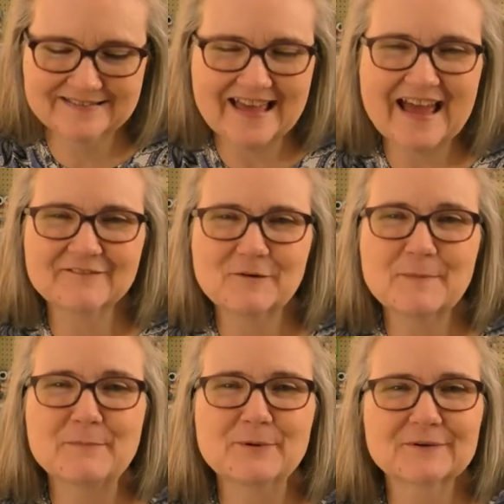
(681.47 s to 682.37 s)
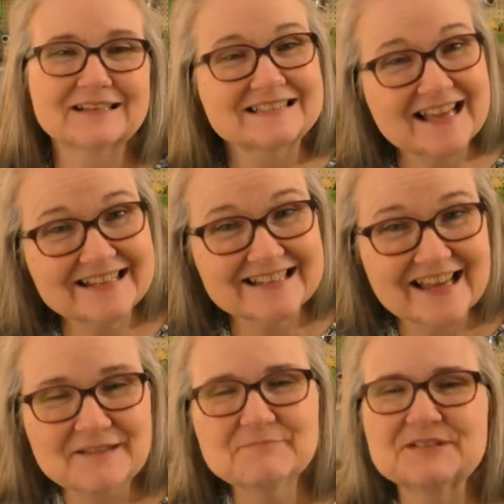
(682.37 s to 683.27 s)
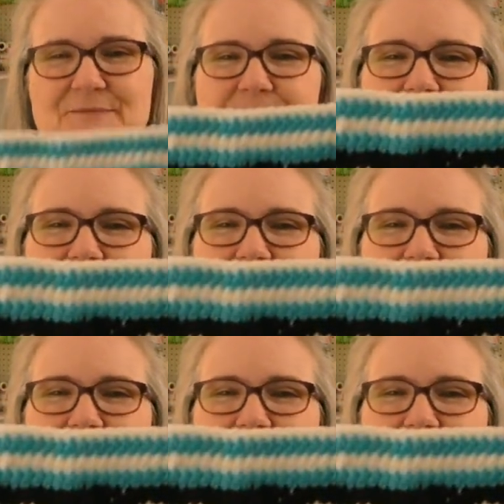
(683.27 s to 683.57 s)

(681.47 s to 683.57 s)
that remember cassette tapes.